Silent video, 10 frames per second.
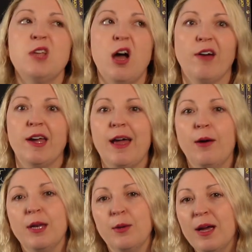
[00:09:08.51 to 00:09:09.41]
Not right
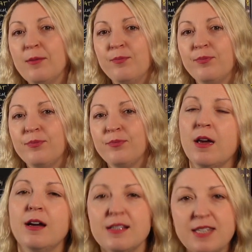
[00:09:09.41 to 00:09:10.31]
now, anyway.
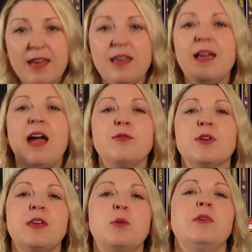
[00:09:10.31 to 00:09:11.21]
Taking
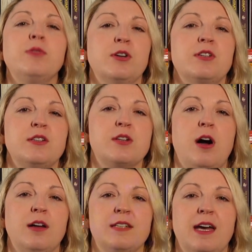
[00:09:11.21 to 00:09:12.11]
everything we've learned into
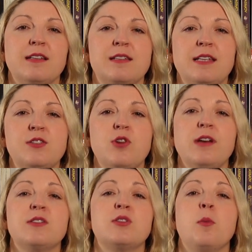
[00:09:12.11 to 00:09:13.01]
context, let's try
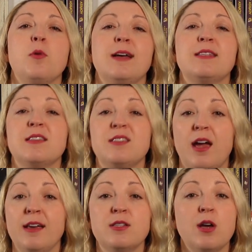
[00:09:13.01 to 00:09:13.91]
to summarize the
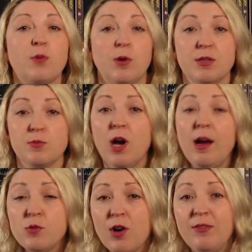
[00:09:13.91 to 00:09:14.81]
science of quantum
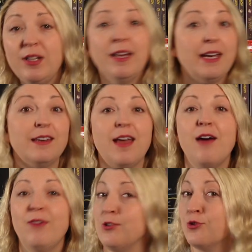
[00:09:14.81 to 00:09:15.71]
time travel in
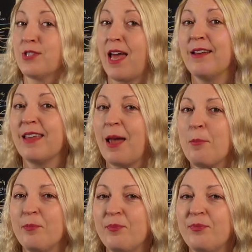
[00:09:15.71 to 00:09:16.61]
Avengers Endgame.